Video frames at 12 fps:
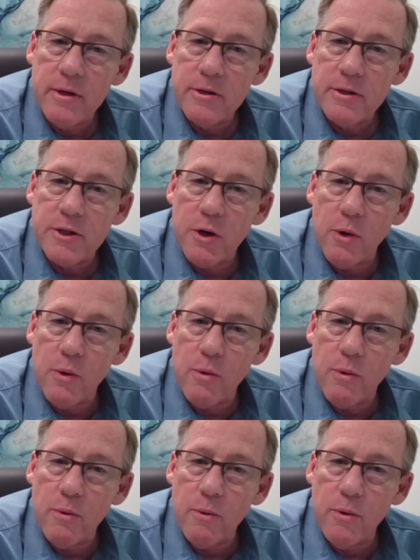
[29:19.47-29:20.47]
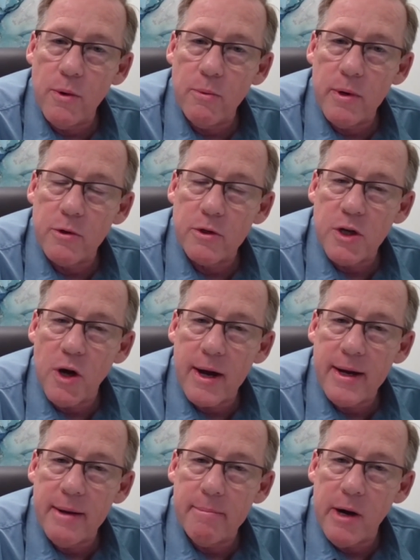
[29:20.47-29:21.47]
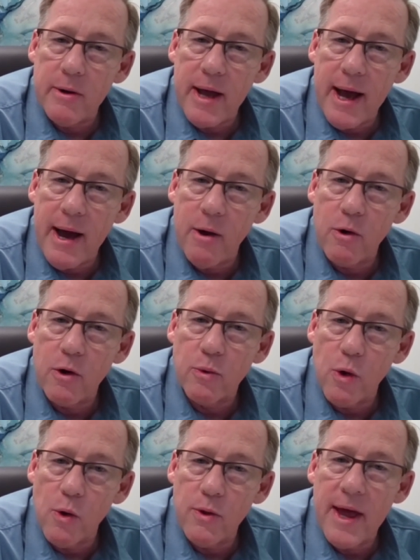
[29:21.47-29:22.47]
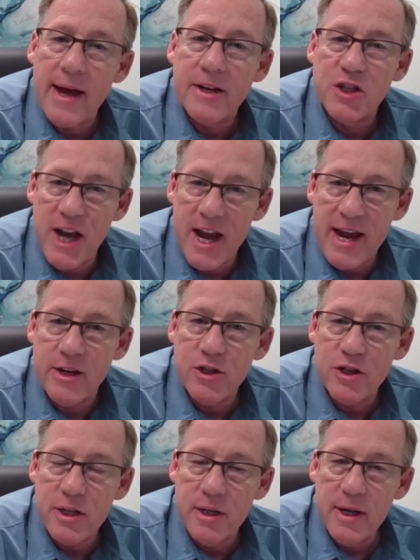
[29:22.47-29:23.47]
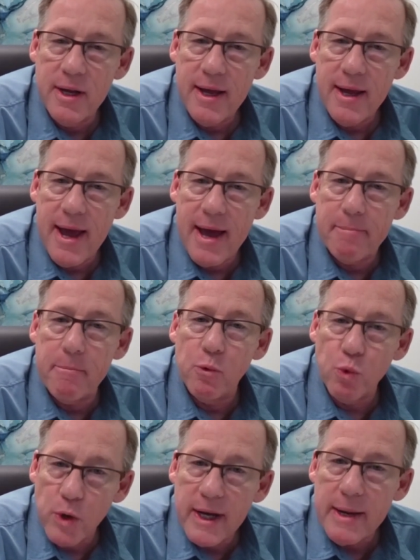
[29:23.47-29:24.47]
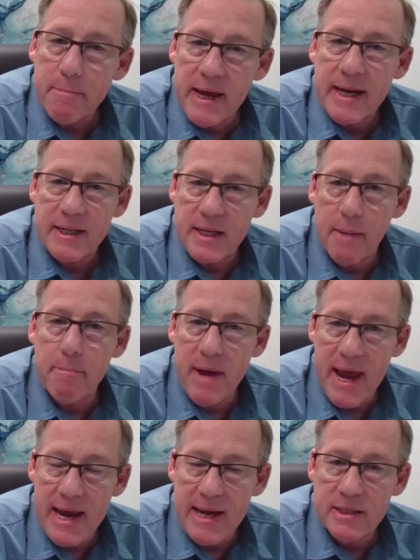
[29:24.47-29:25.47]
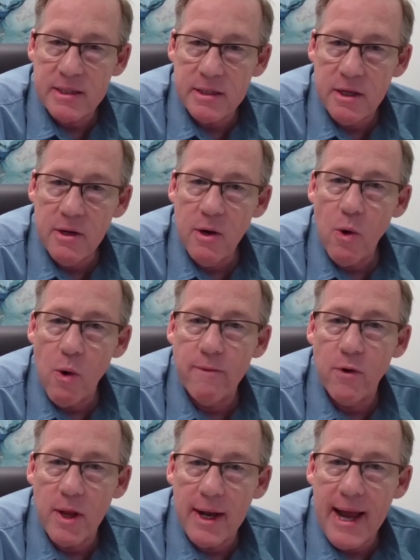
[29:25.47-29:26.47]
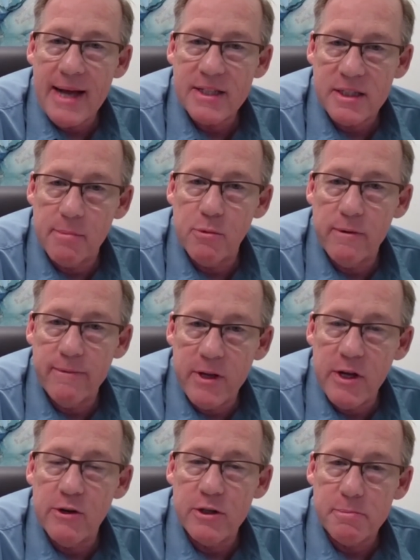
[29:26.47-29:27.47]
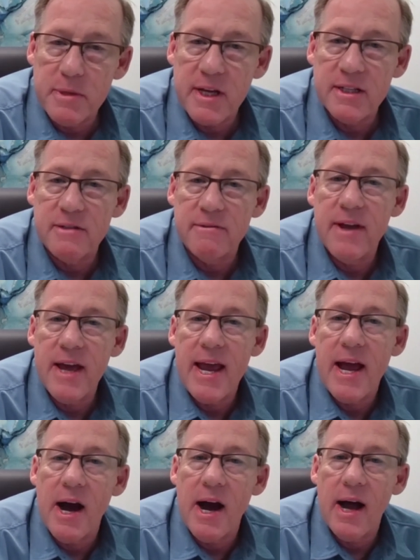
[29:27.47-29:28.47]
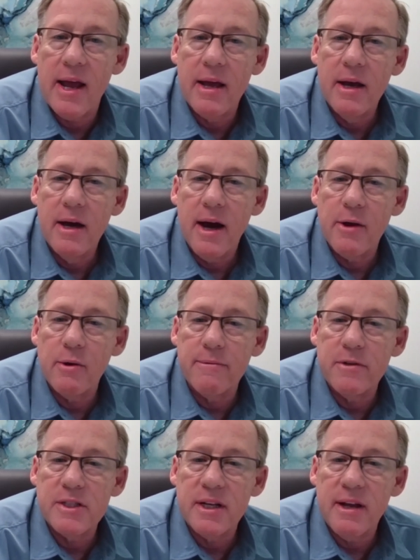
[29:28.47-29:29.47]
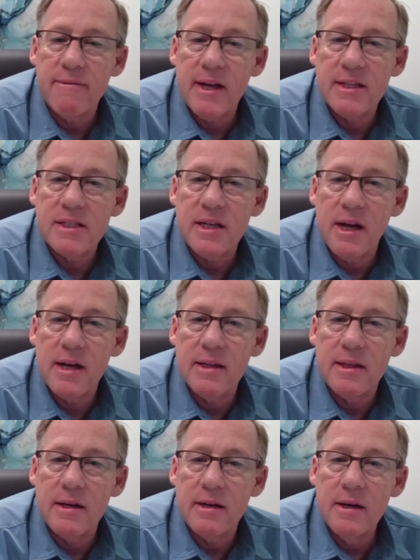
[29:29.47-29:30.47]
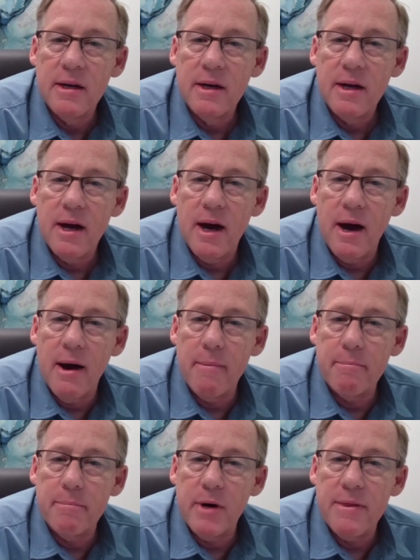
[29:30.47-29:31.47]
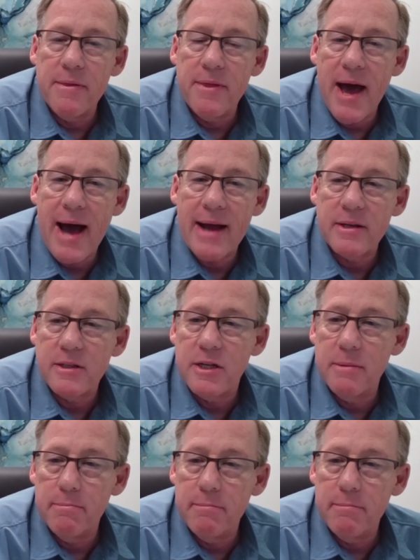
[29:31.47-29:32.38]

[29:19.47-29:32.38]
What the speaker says: So when we were talking about how growth had changed and really picked up pace over the last number of years because of AI. I don't know if you still have that slide there, but that to